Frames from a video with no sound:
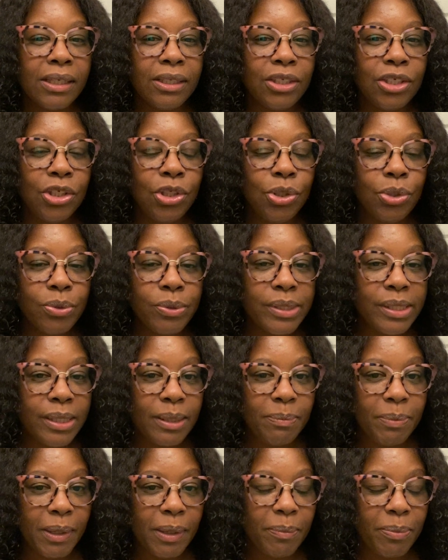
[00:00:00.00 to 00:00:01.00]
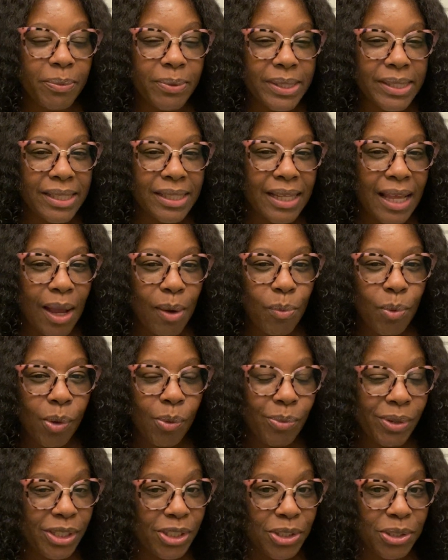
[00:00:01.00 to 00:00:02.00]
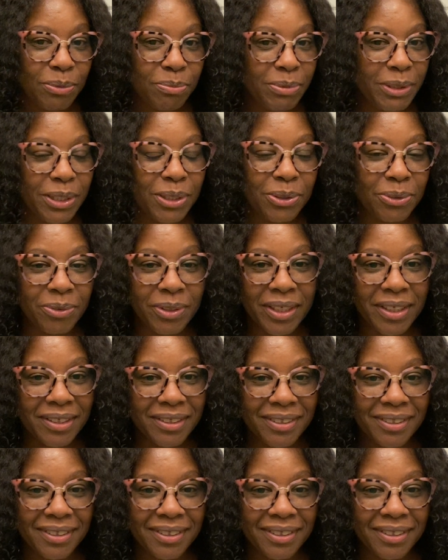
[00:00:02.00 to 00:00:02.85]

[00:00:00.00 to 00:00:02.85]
using people is not what we should be doing.